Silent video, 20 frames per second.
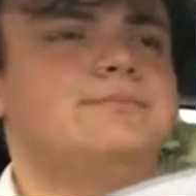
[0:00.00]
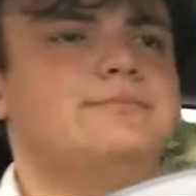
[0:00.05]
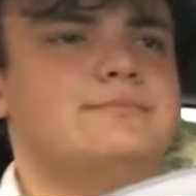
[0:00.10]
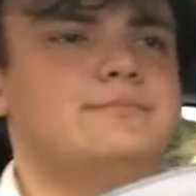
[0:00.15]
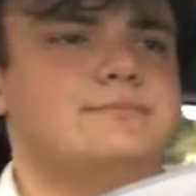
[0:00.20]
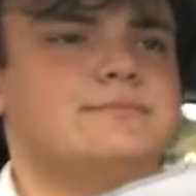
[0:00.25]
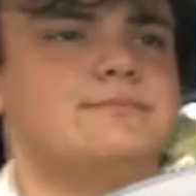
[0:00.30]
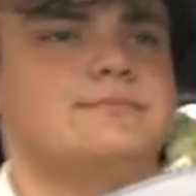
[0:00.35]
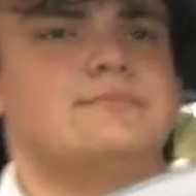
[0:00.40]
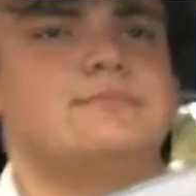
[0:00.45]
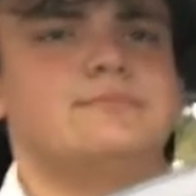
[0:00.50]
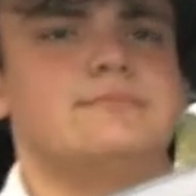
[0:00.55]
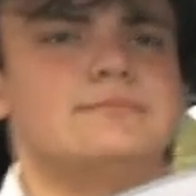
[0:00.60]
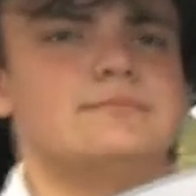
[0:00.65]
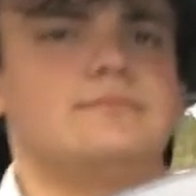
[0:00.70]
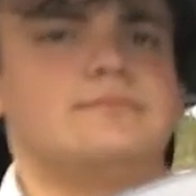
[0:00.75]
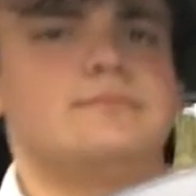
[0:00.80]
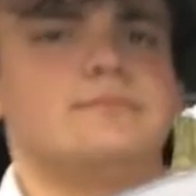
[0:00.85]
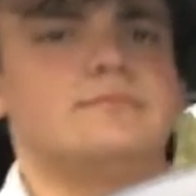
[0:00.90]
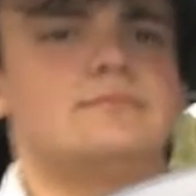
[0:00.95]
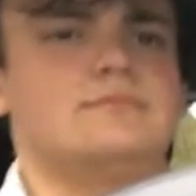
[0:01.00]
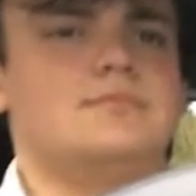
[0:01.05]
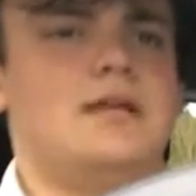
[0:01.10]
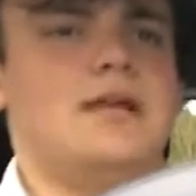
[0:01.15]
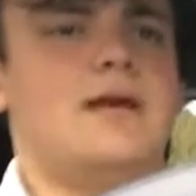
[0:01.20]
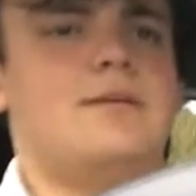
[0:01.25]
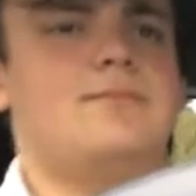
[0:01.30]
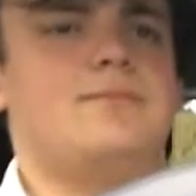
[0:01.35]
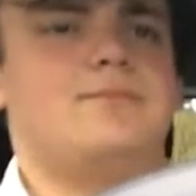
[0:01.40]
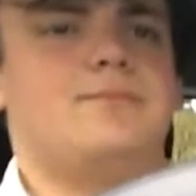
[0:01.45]

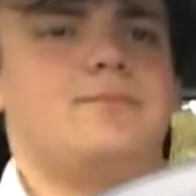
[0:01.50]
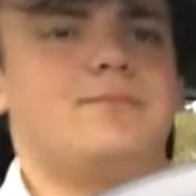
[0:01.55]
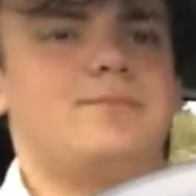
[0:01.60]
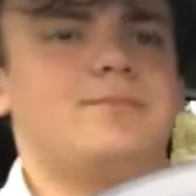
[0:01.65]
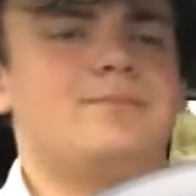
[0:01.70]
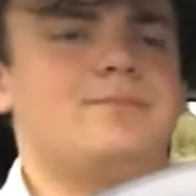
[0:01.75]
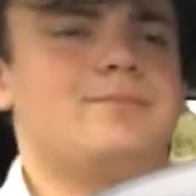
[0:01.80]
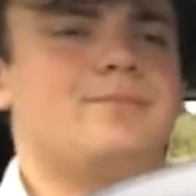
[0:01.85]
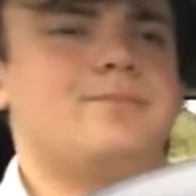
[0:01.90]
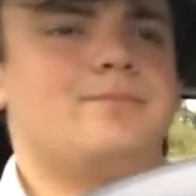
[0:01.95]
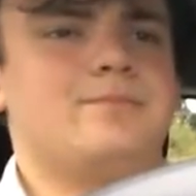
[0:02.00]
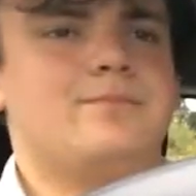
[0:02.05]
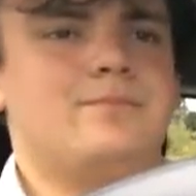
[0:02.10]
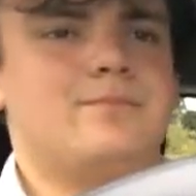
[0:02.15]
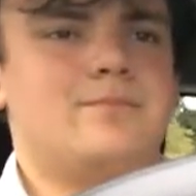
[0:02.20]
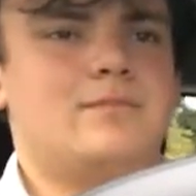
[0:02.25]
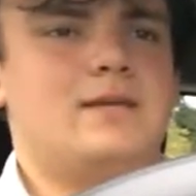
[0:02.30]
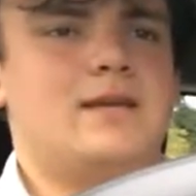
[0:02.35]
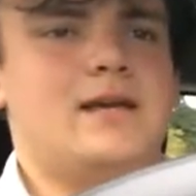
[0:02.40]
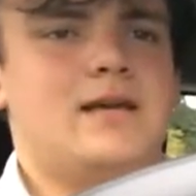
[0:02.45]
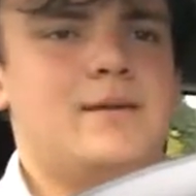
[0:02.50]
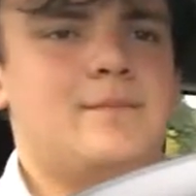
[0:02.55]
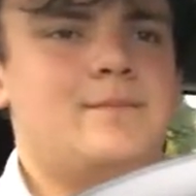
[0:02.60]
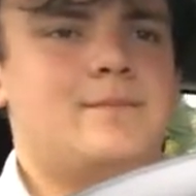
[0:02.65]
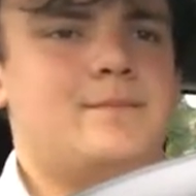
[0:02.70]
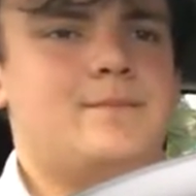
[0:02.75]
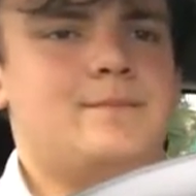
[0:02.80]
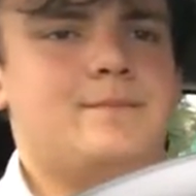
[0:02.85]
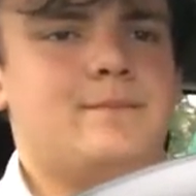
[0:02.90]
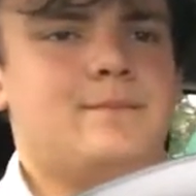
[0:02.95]

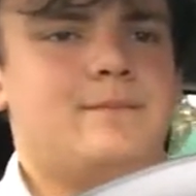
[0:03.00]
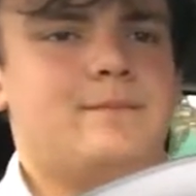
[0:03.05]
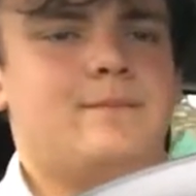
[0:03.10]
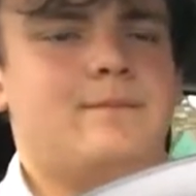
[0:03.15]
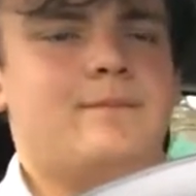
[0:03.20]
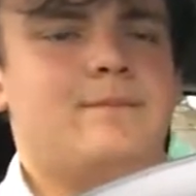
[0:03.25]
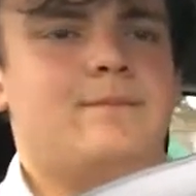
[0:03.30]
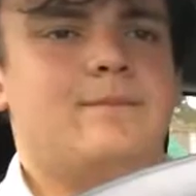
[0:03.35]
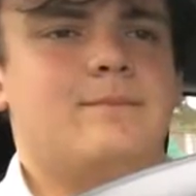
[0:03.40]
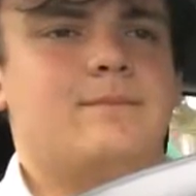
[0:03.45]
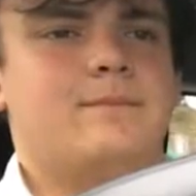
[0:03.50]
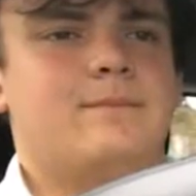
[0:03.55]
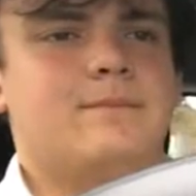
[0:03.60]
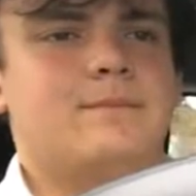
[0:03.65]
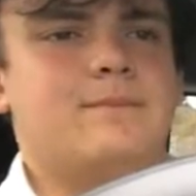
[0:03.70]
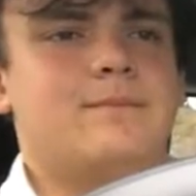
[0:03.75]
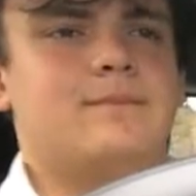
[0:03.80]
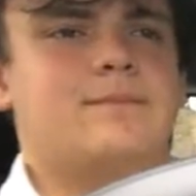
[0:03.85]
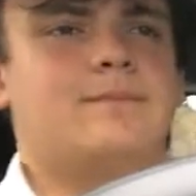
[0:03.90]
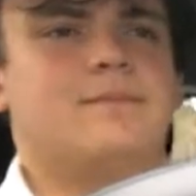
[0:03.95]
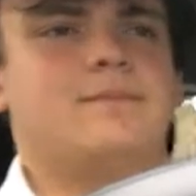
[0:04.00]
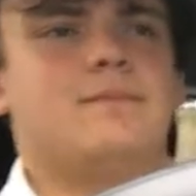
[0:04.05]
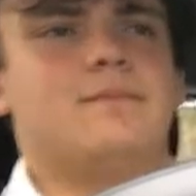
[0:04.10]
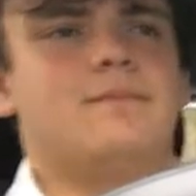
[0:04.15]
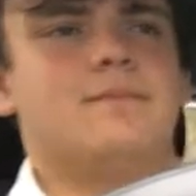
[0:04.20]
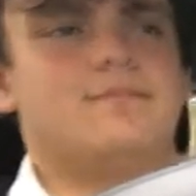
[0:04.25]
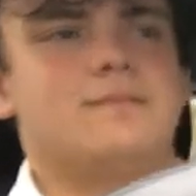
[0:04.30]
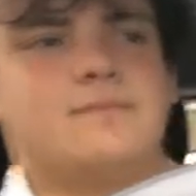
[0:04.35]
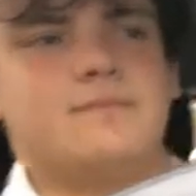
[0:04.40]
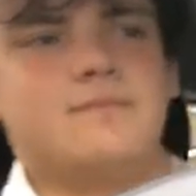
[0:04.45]

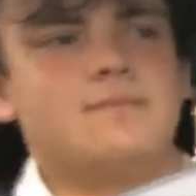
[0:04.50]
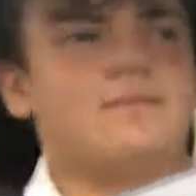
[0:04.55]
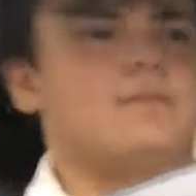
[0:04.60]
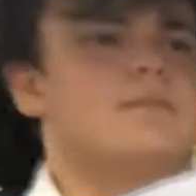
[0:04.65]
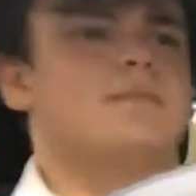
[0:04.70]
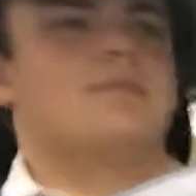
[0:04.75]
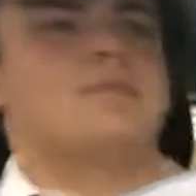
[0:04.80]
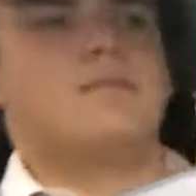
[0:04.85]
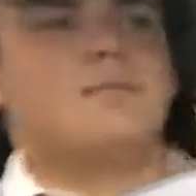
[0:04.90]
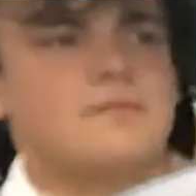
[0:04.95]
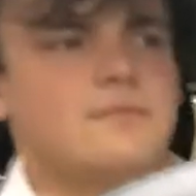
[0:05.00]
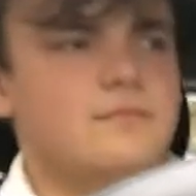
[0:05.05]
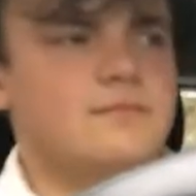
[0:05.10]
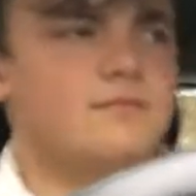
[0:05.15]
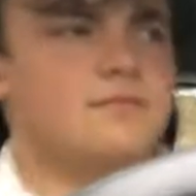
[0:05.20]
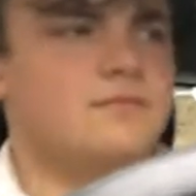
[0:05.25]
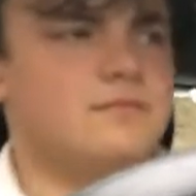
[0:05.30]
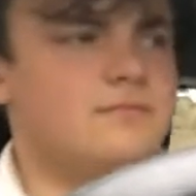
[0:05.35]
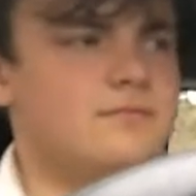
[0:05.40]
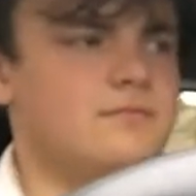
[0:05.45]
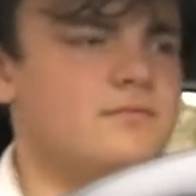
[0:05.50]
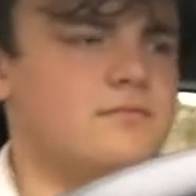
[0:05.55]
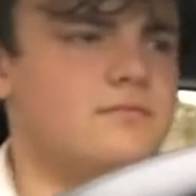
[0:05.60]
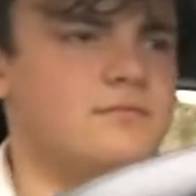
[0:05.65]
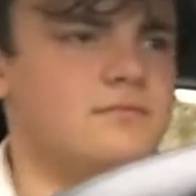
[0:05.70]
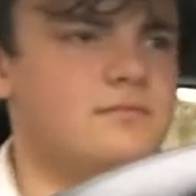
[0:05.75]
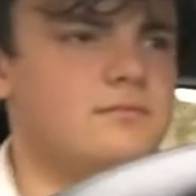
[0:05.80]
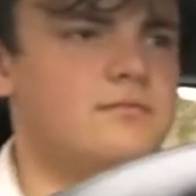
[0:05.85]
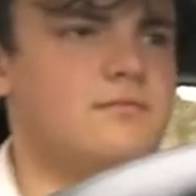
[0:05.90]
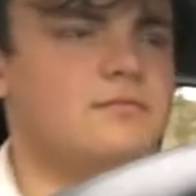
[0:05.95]

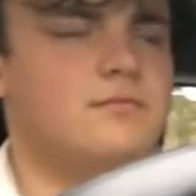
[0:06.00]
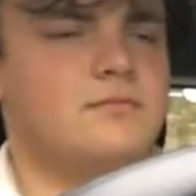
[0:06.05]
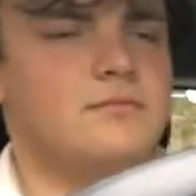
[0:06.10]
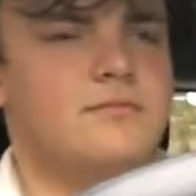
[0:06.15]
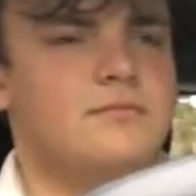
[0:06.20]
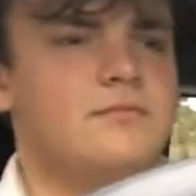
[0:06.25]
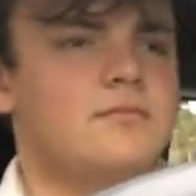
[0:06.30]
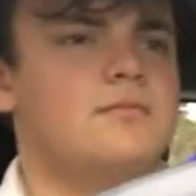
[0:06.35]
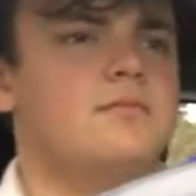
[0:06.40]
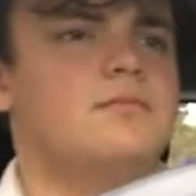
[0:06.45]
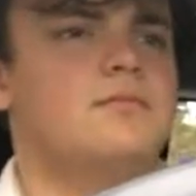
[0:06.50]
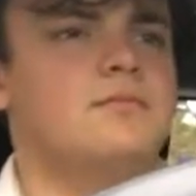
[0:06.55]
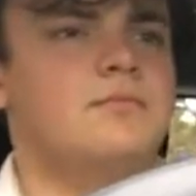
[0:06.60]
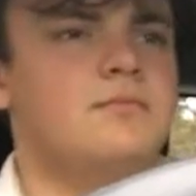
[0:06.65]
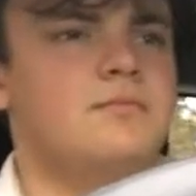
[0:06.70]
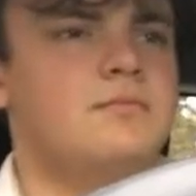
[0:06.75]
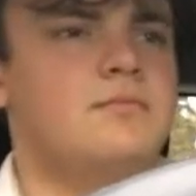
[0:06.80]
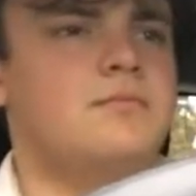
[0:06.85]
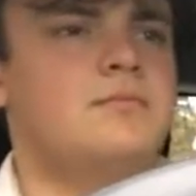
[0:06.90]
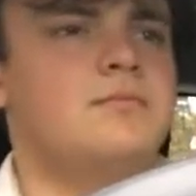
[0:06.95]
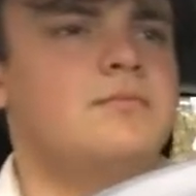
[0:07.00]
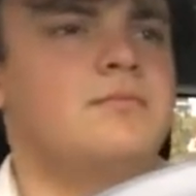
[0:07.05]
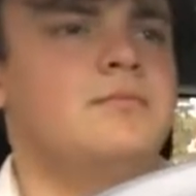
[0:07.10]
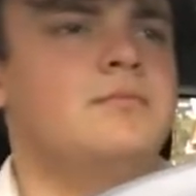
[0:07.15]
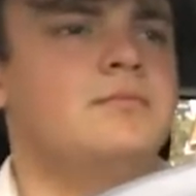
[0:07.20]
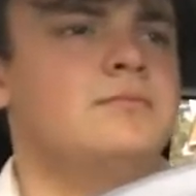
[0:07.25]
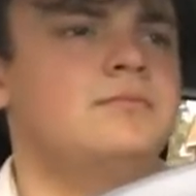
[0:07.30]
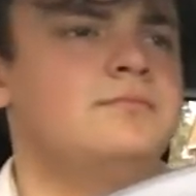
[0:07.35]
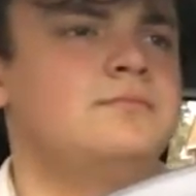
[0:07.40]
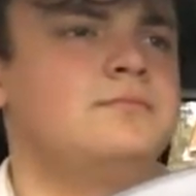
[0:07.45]

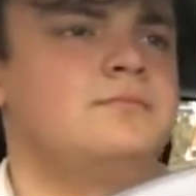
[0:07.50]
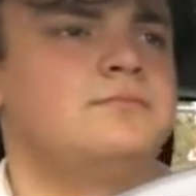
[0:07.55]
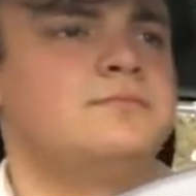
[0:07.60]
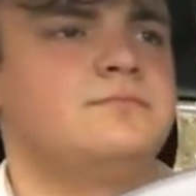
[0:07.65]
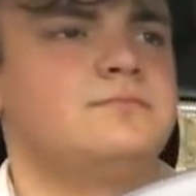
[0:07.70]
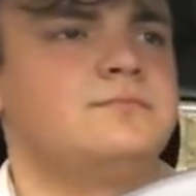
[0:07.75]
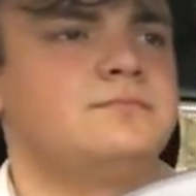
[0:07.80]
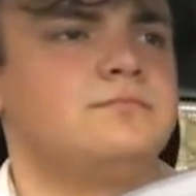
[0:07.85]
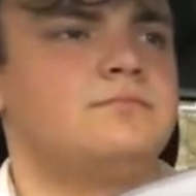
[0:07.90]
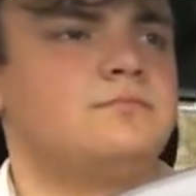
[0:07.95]
(silent)